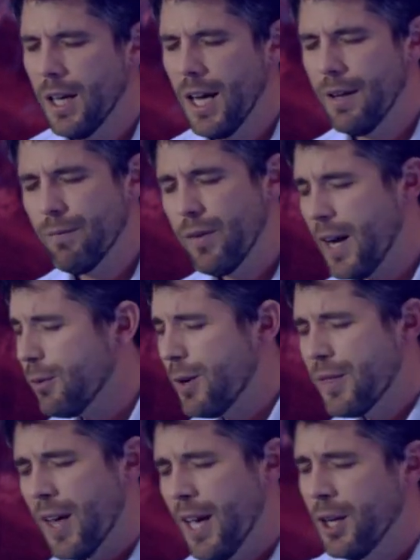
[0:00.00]
And Father, we
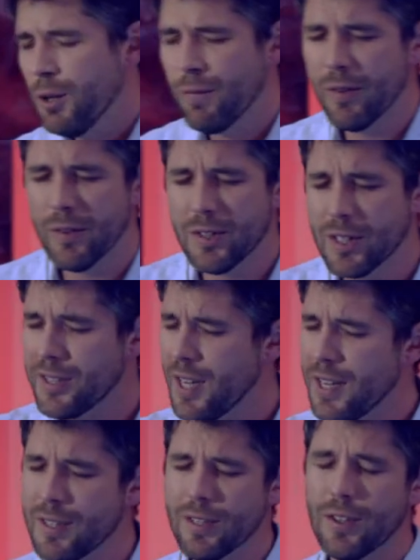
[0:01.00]
thank you for the
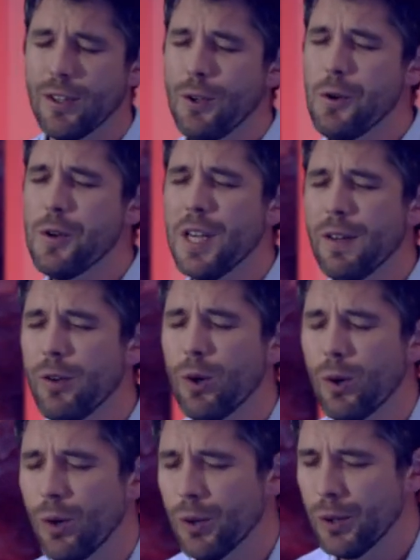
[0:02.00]
successes that you give
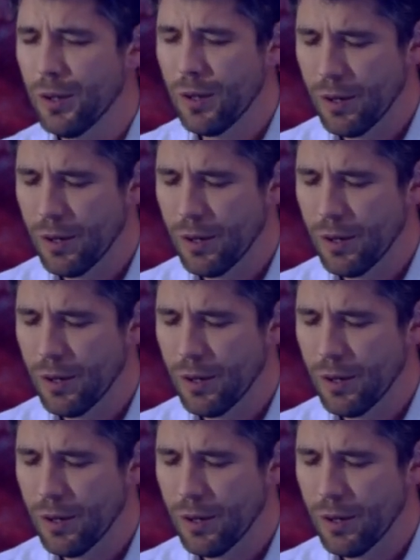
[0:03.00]
your